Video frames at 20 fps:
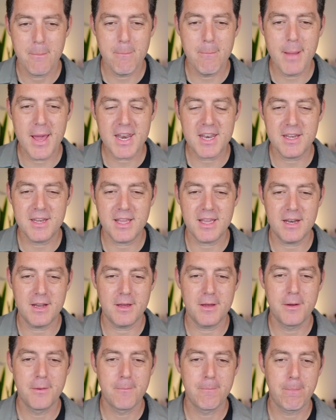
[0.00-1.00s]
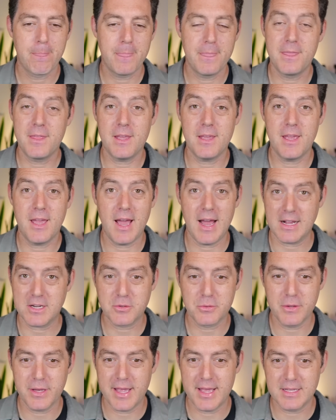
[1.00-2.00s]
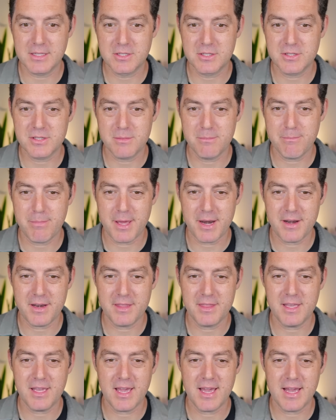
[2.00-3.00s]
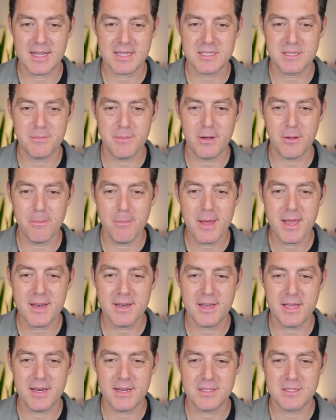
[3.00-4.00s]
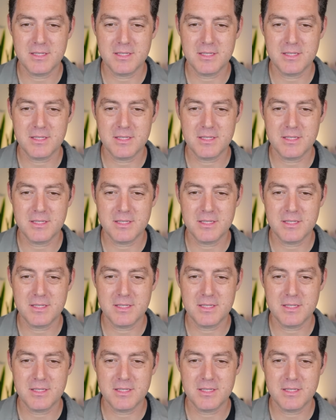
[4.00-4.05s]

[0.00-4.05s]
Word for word: Metadata, the actual answer is embedded in the X M L metadata.